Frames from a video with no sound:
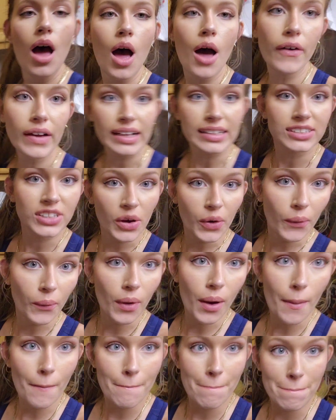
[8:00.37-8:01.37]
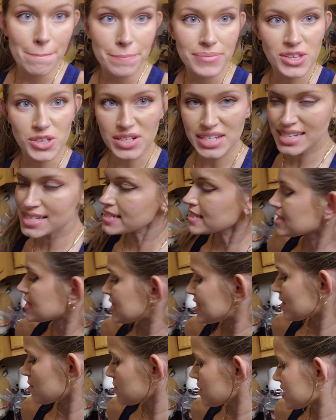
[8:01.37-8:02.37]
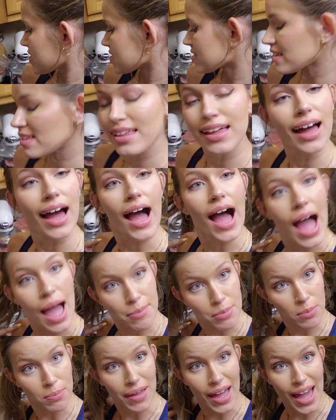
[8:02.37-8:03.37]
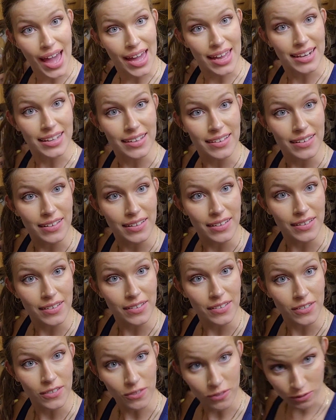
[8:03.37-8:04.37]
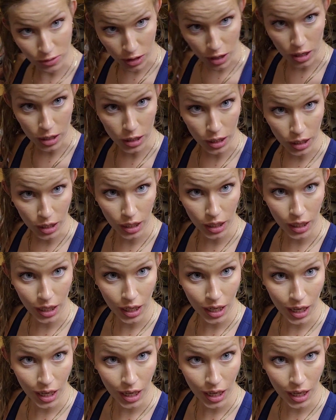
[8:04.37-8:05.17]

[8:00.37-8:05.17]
Okay, so, you didn't see it because I'm a bad vlogger.